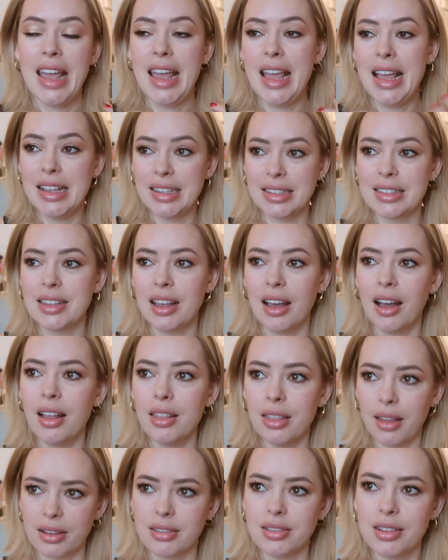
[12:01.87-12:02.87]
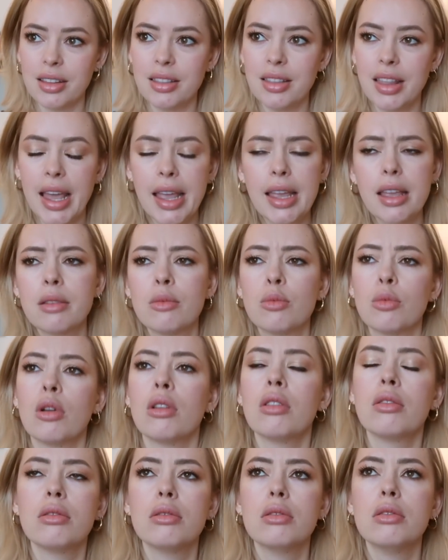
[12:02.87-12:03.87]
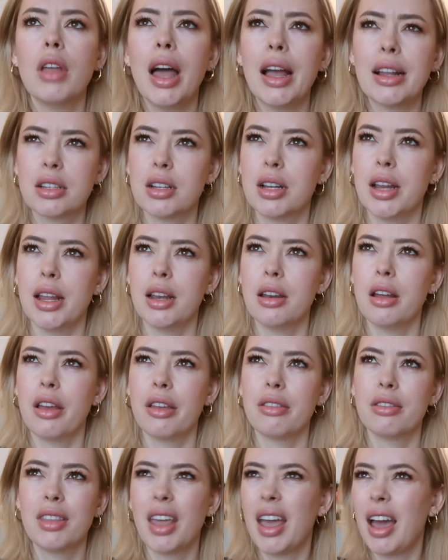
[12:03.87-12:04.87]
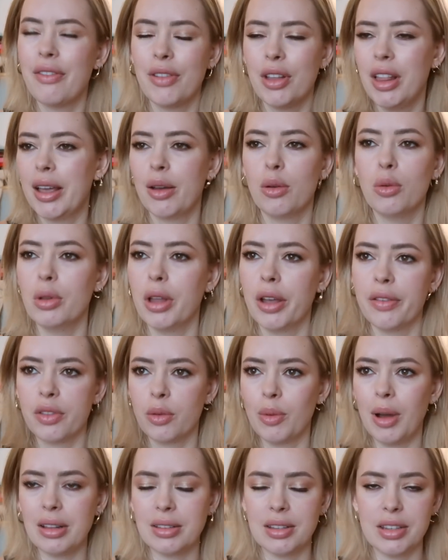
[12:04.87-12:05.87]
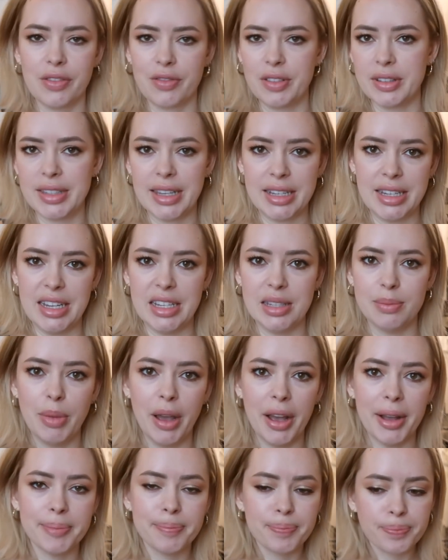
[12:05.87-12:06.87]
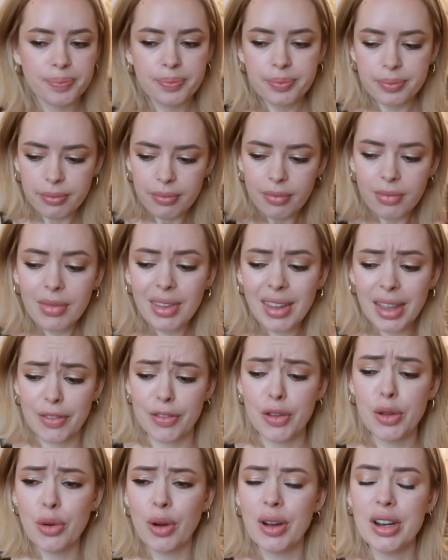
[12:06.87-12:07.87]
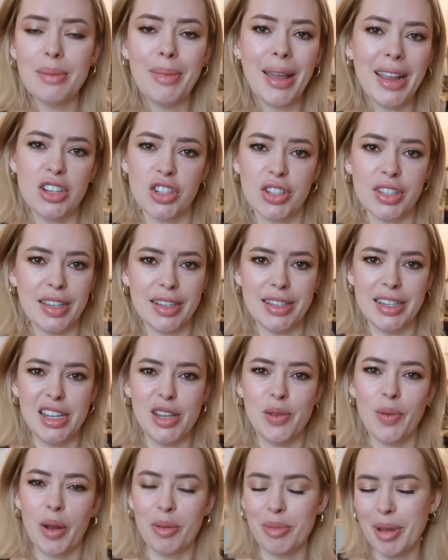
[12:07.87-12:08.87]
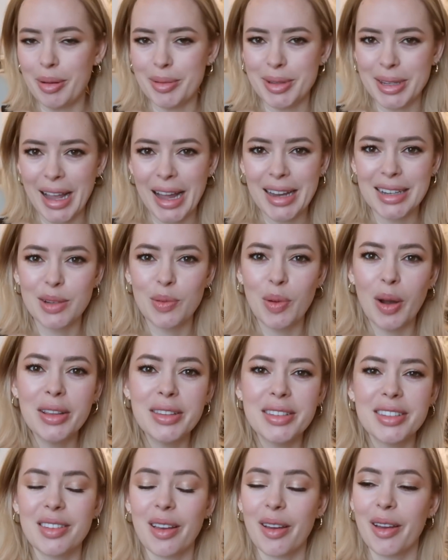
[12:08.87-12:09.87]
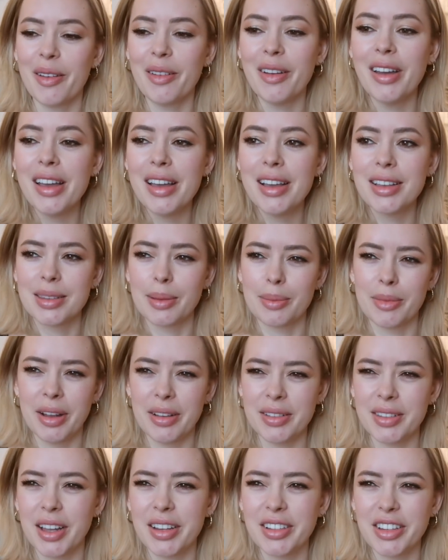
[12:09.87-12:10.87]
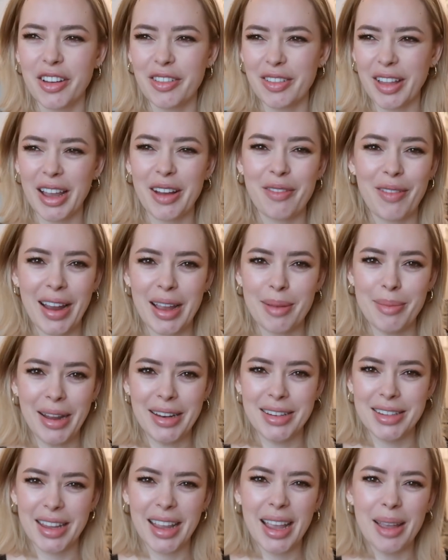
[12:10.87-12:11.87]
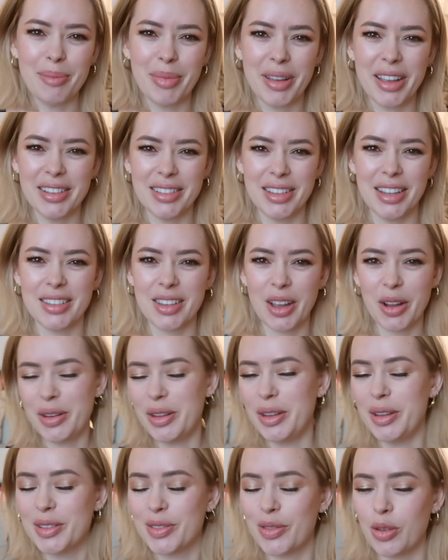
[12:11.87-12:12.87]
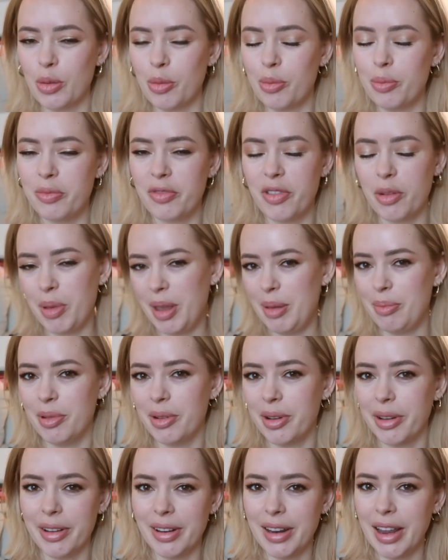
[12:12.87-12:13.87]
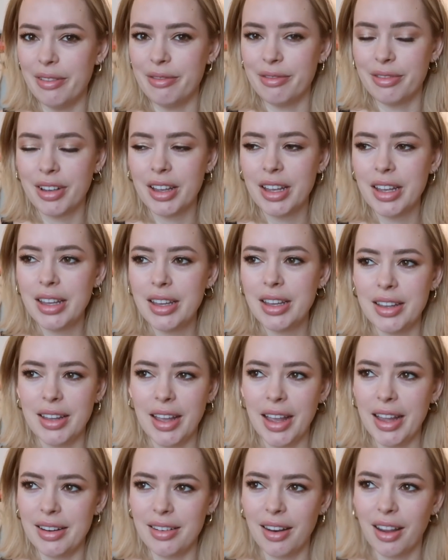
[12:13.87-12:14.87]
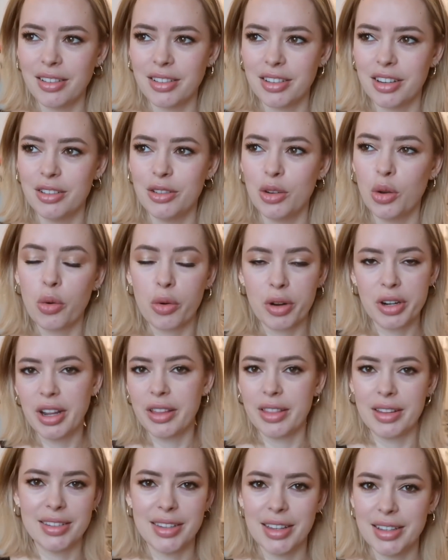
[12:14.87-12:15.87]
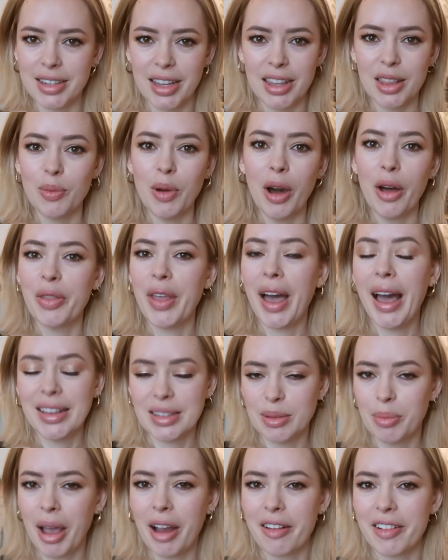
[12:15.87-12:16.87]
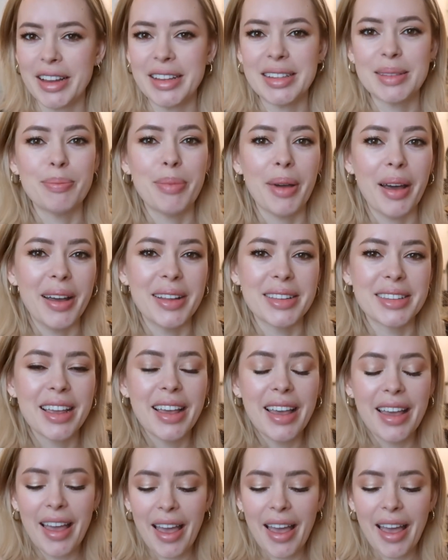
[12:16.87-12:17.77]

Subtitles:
It is a London thing. Well, actually, no, they have it like all over the world in different cities, but if you're not in a major city, you won't be able to get to one. So sometimes I don't like recommending it because it's only useful for people who live in London or another city in the world that has a Barry's. But